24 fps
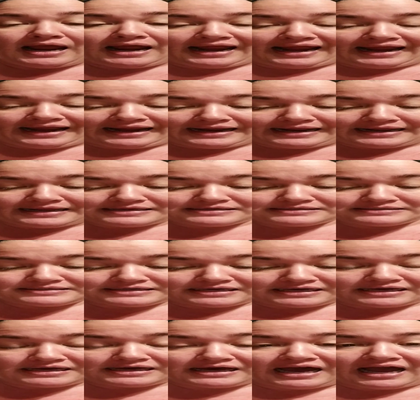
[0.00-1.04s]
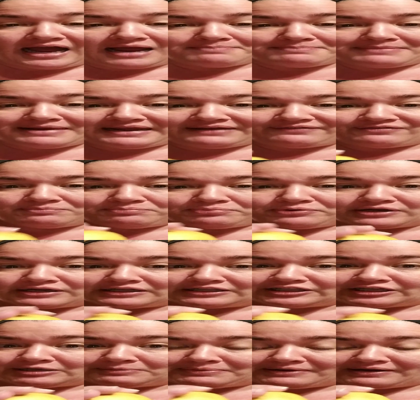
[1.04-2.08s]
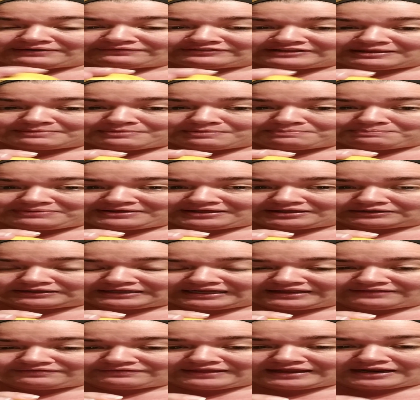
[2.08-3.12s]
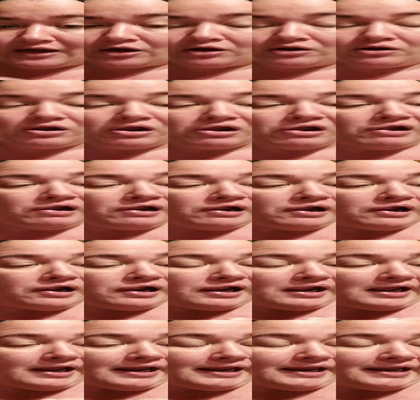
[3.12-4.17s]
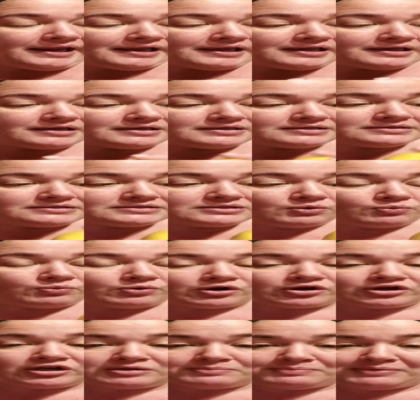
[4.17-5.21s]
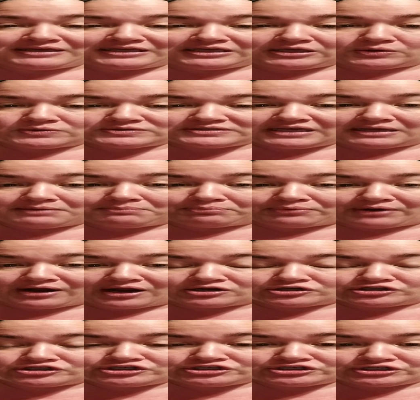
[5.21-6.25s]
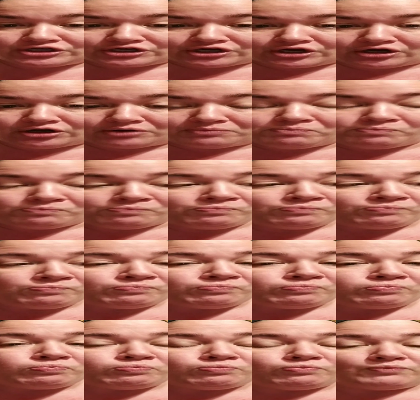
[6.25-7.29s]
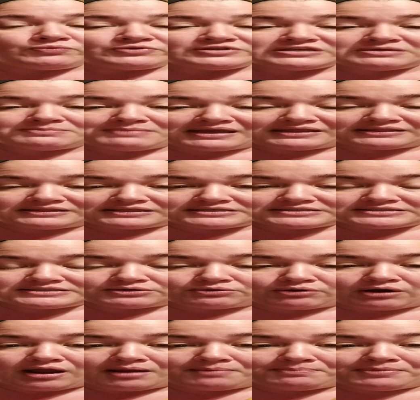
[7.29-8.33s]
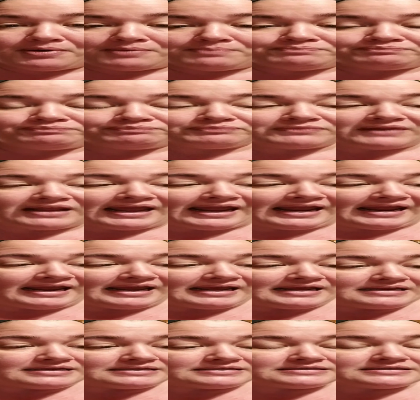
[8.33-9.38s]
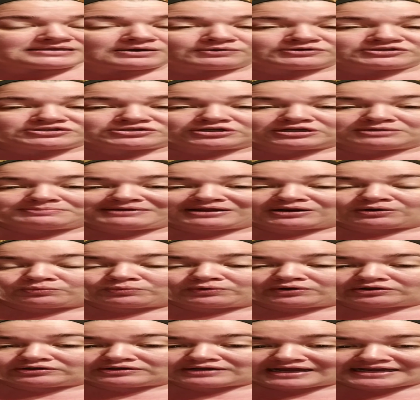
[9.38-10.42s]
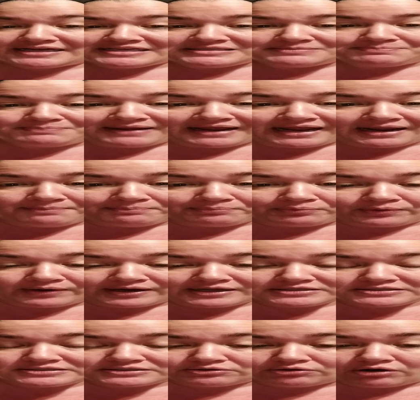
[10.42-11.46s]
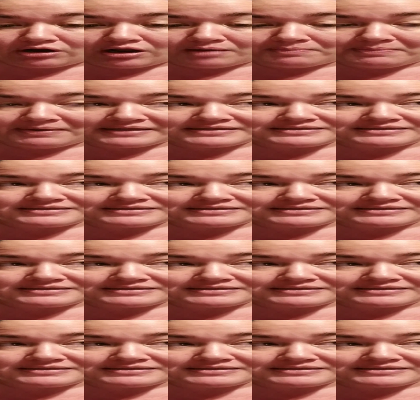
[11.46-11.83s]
And I may even put a little bit of lemon peel in there. And we're going to be using brown sugar to make this scrub. And so it's going to be a real nice pampering scrub.